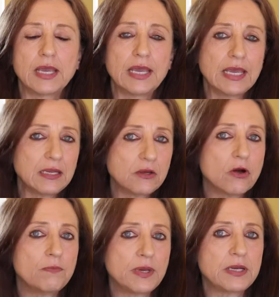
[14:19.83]
in
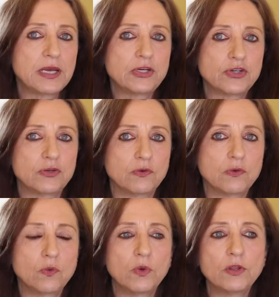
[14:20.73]
combination
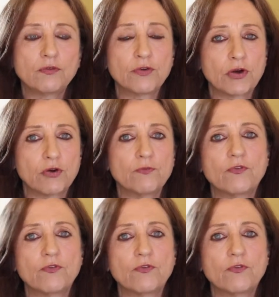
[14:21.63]
with Ferrum